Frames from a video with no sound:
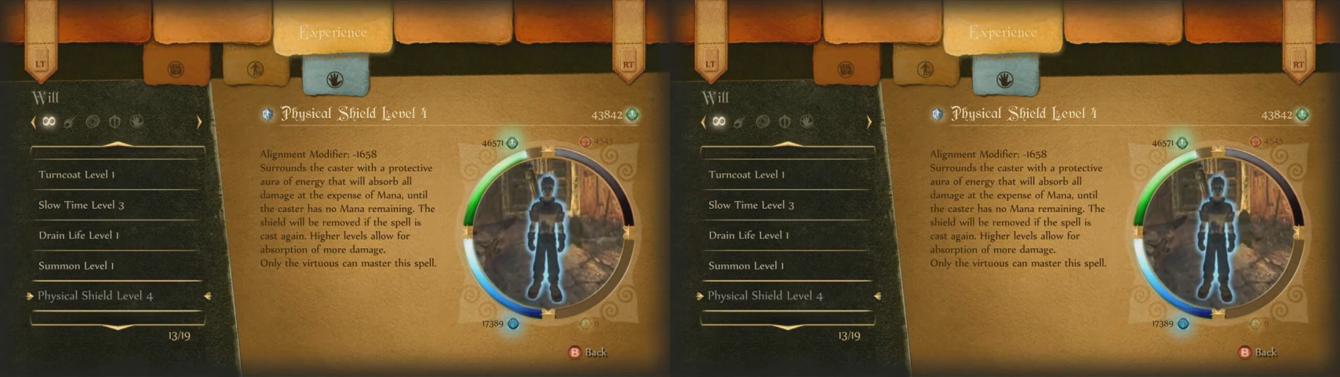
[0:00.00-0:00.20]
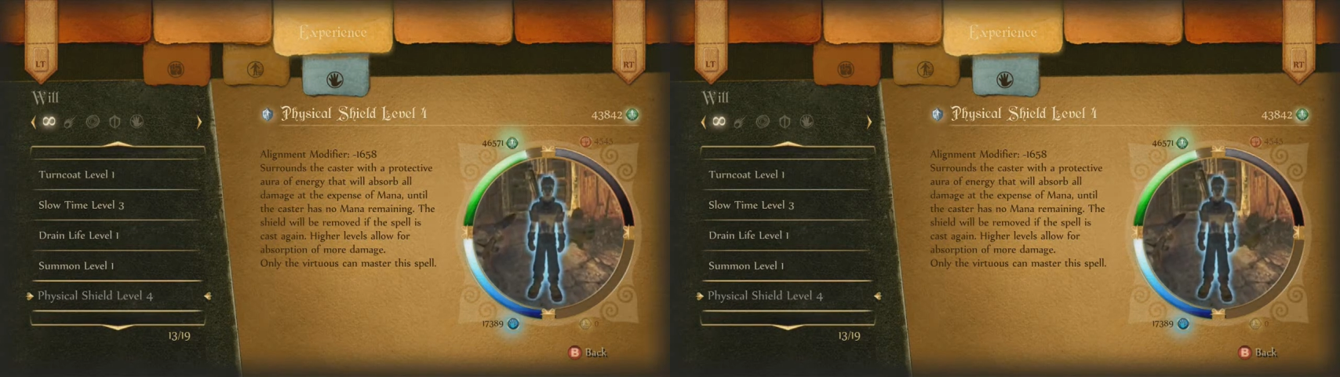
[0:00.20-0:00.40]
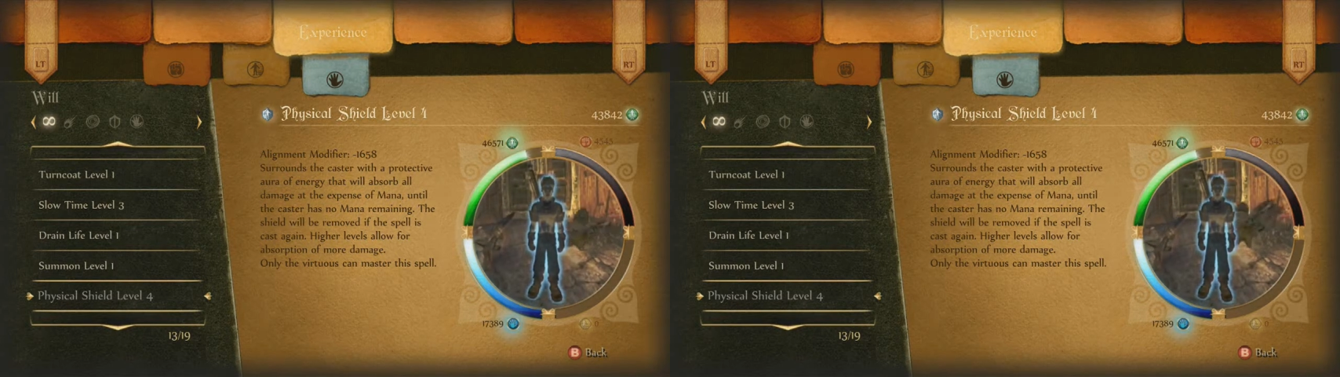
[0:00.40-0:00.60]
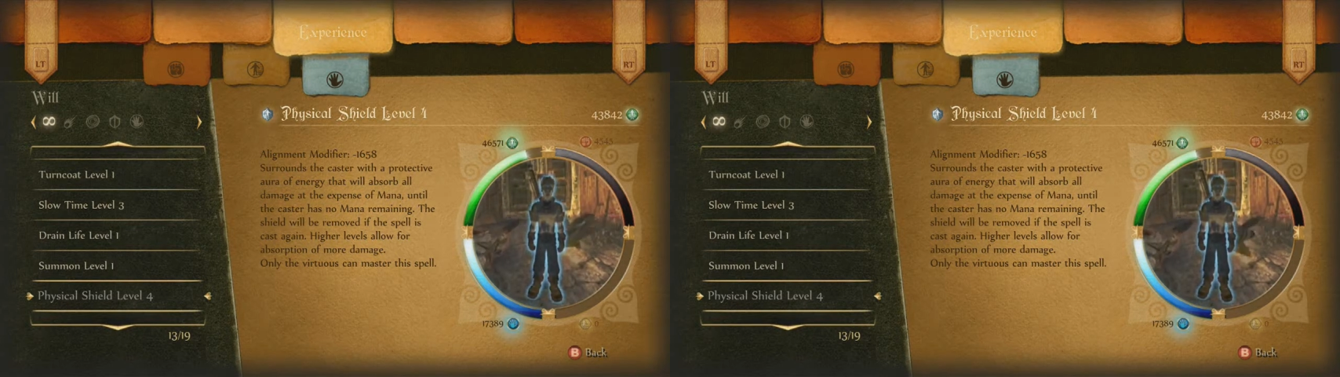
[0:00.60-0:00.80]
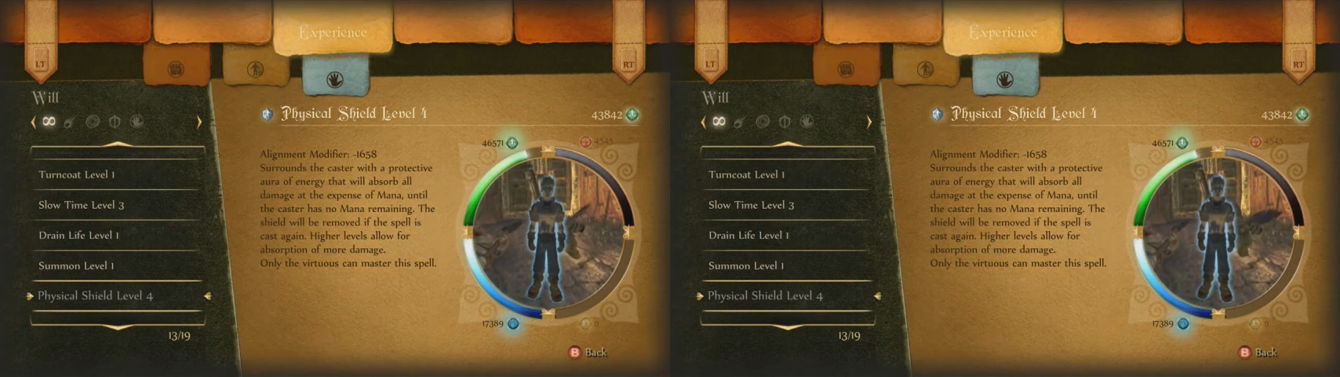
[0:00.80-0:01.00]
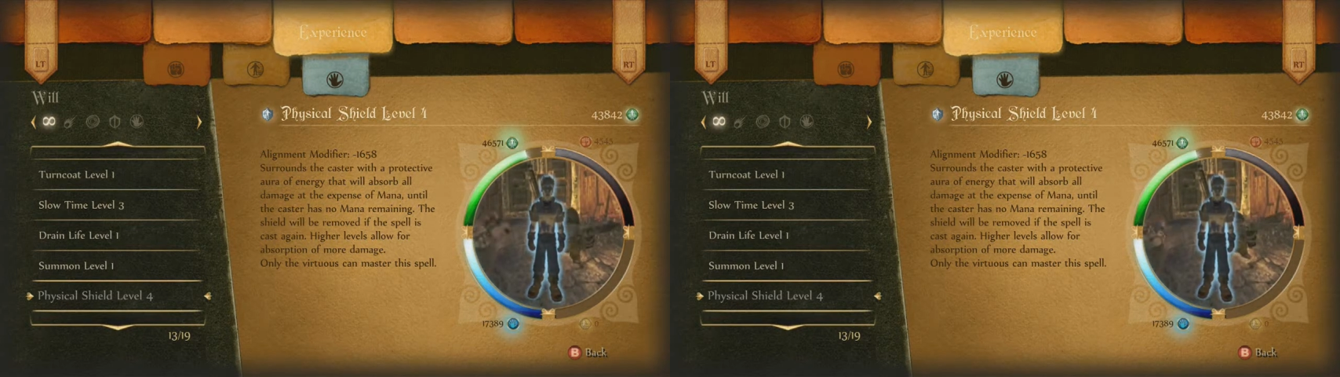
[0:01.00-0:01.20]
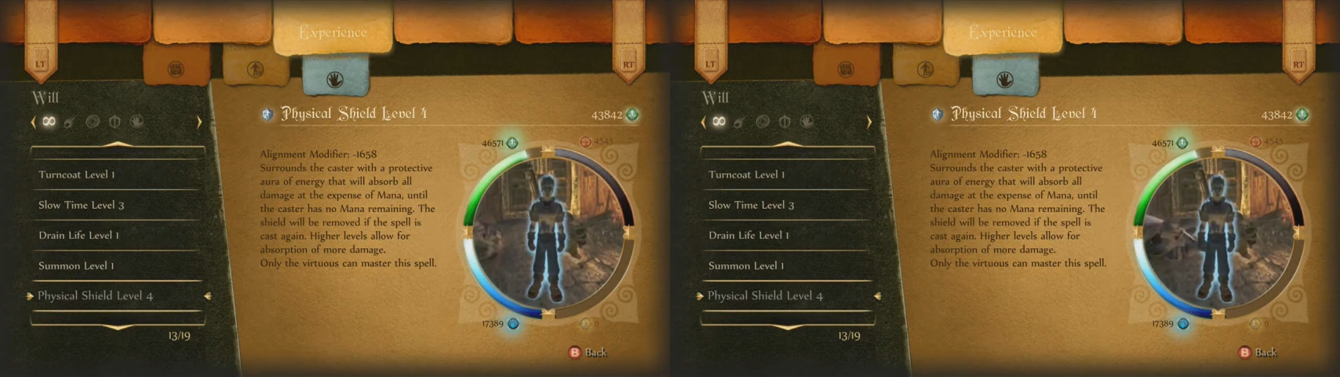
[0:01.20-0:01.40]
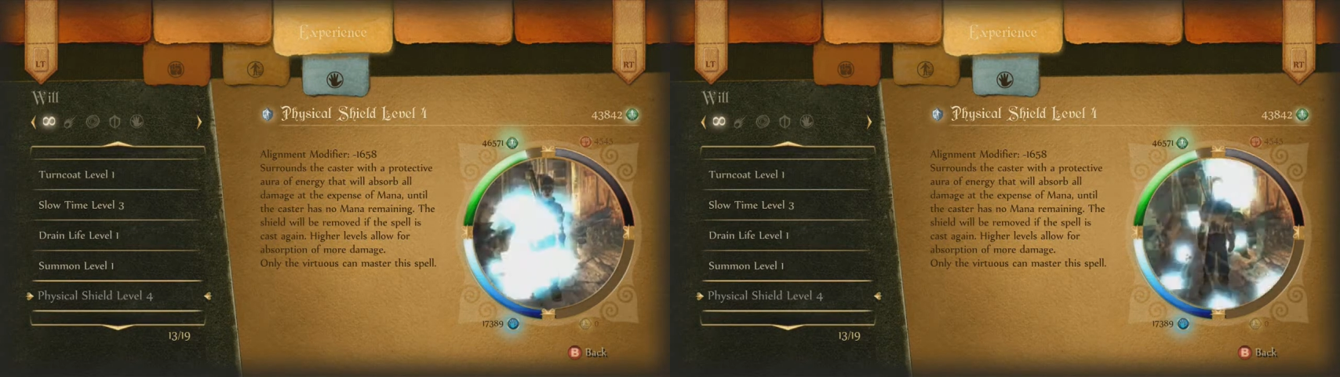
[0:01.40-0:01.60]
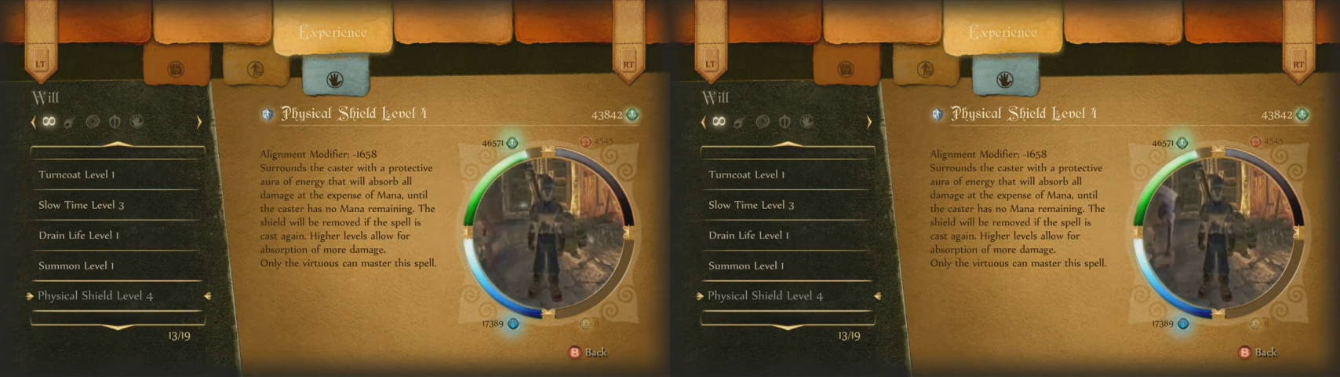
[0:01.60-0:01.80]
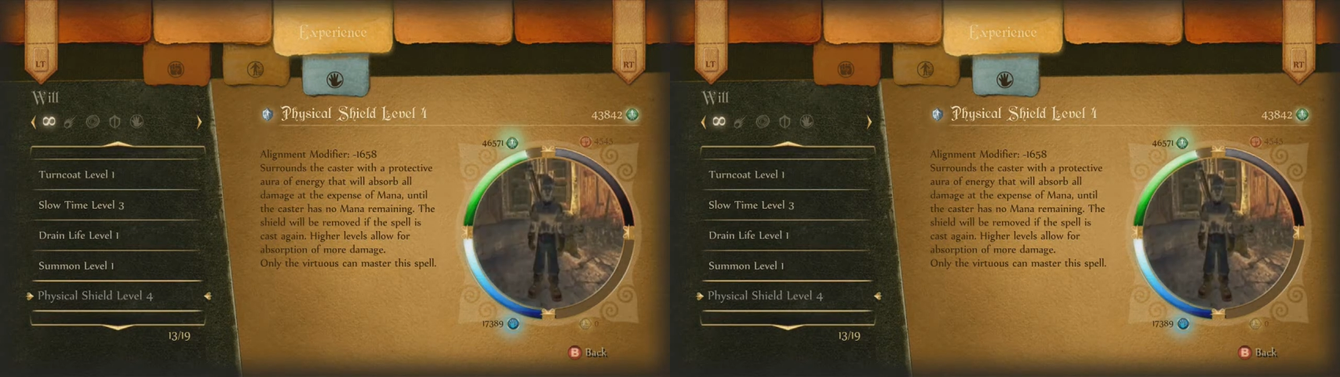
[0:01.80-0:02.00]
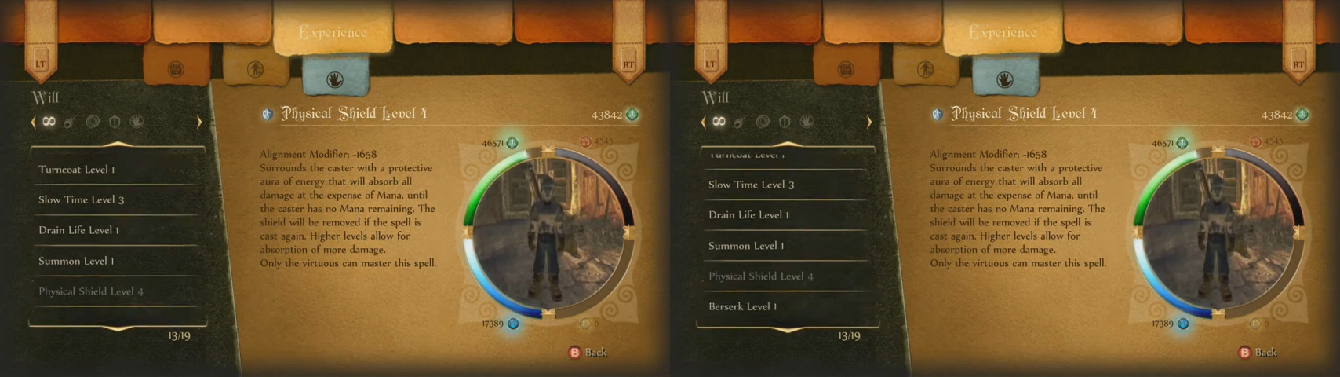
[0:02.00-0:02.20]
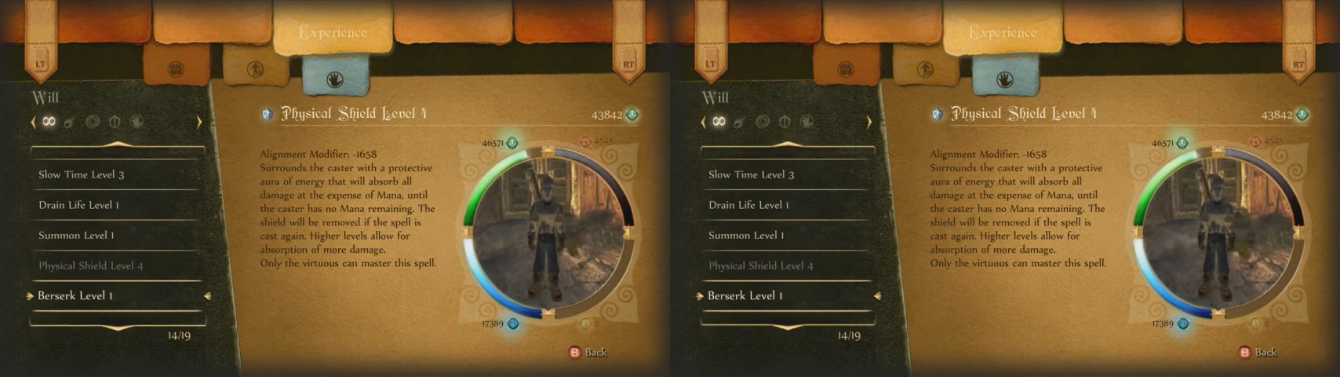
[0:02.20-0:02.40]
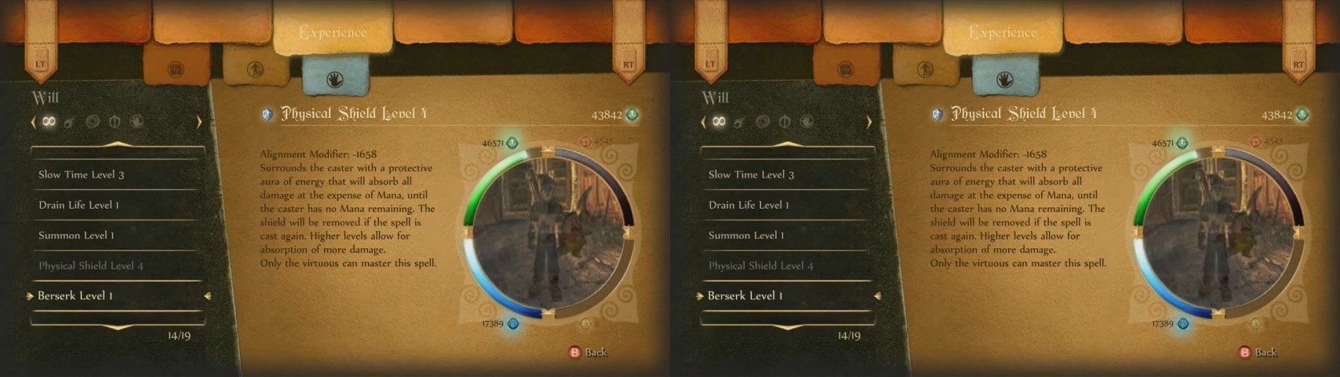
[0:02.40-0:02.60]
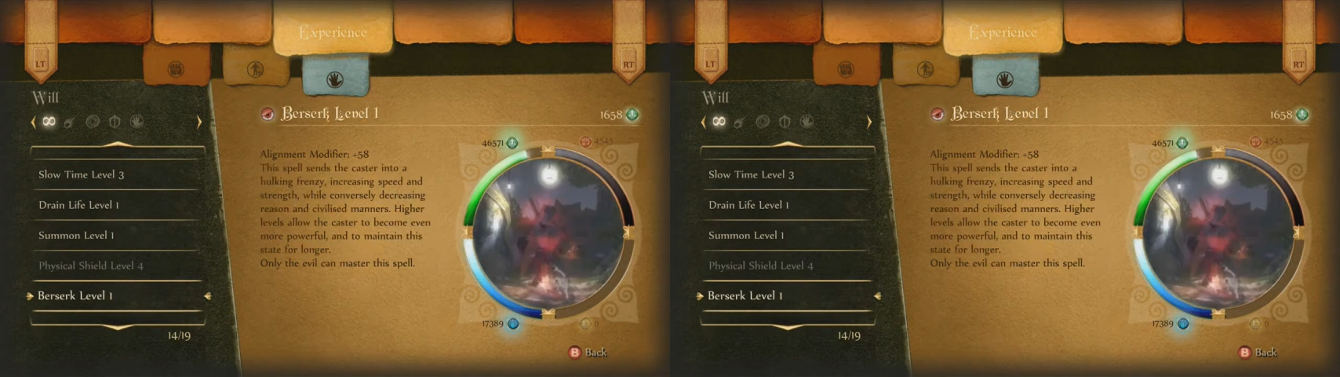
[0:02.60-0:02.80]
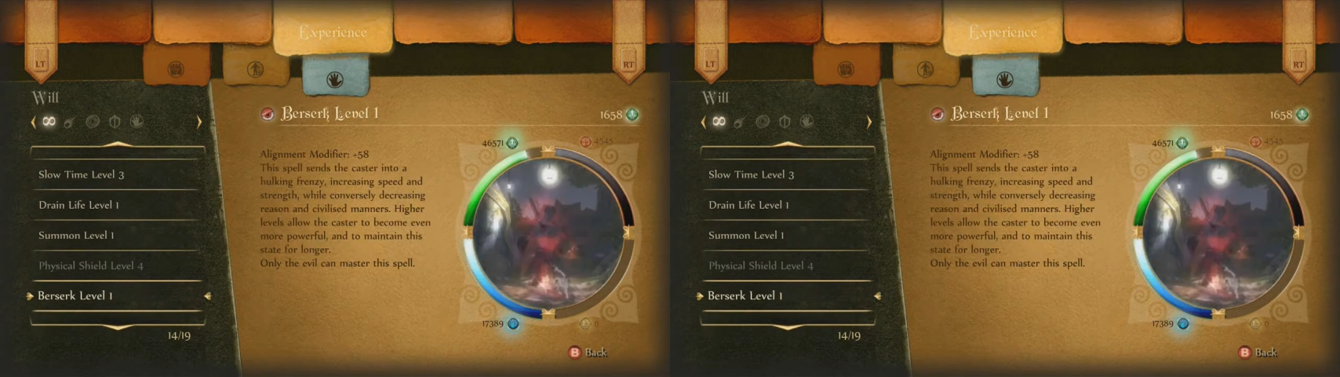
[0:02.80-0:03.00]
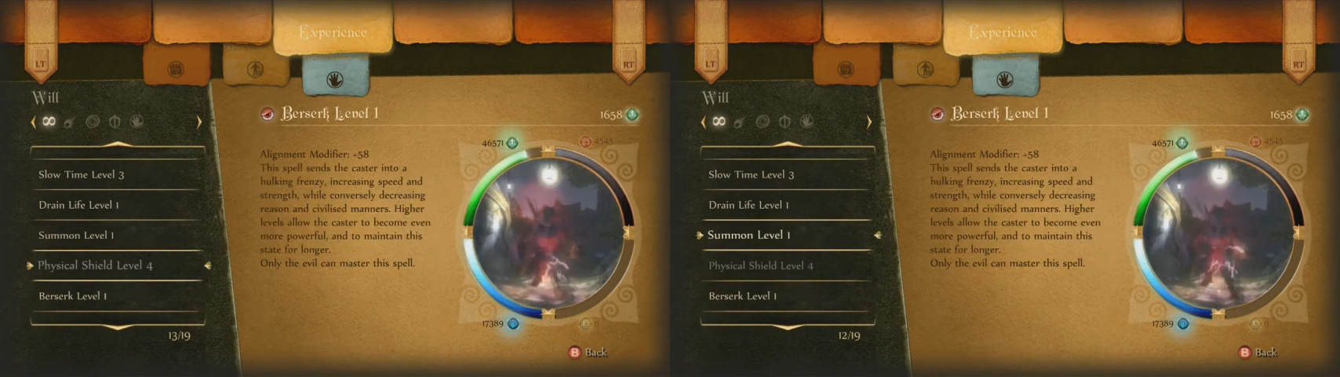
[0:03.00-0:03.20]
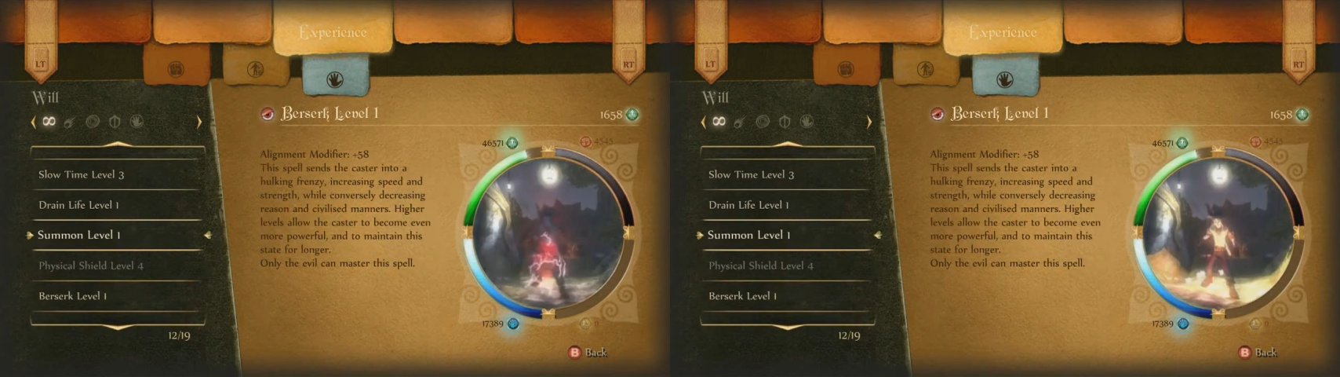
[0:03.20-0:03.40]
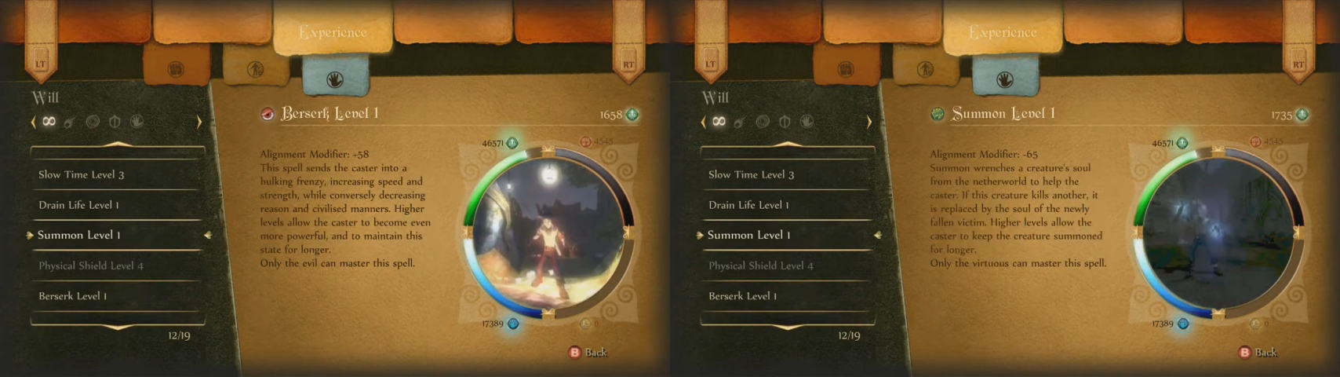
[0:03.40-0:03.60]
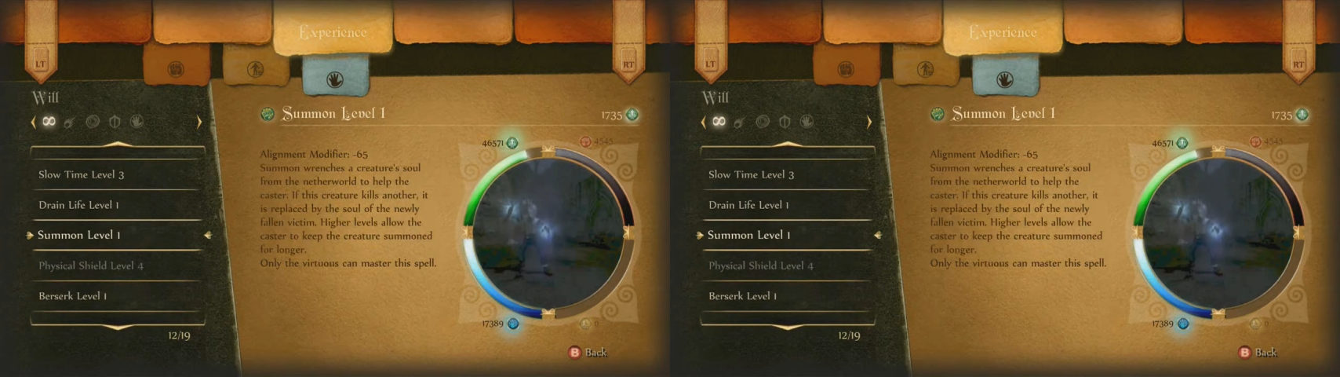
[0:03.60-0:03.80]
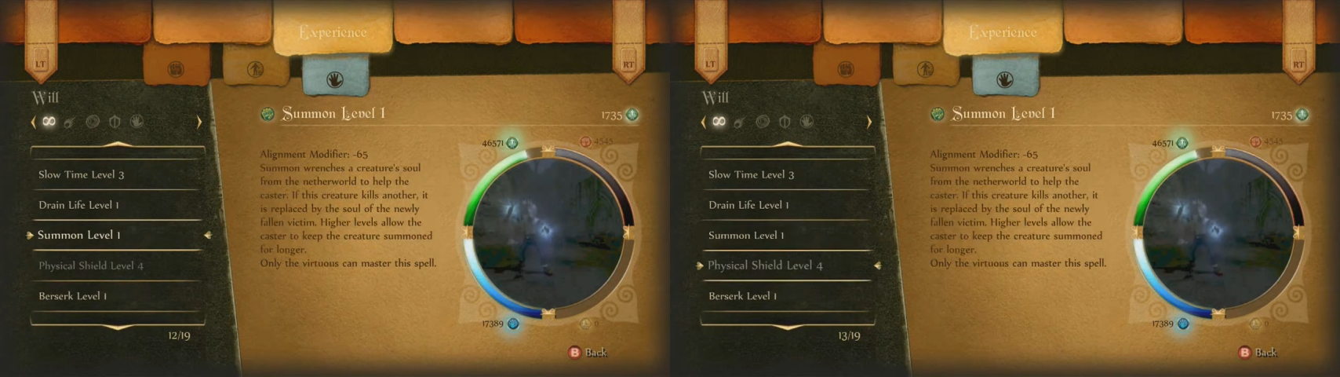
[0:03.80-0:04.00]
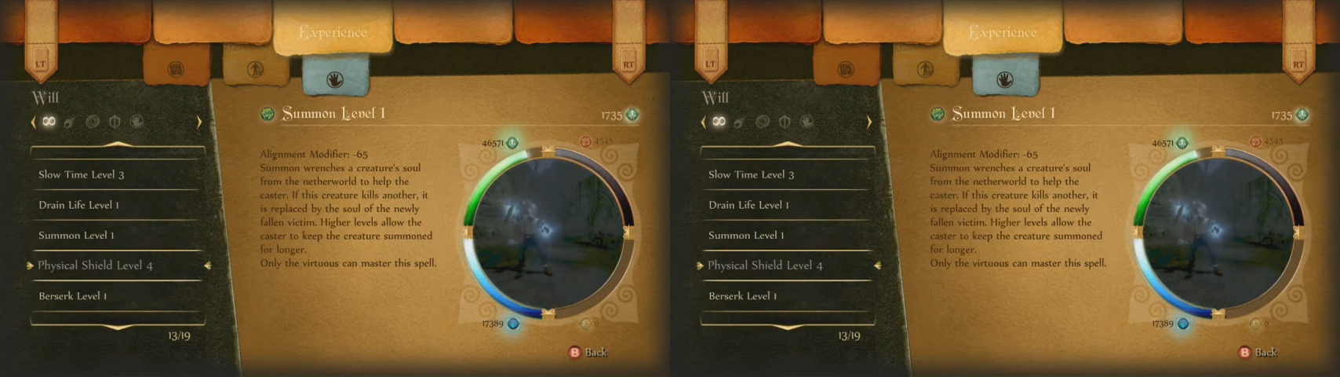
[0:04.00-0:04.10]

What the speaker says: No face is visible, so there are no lips to read.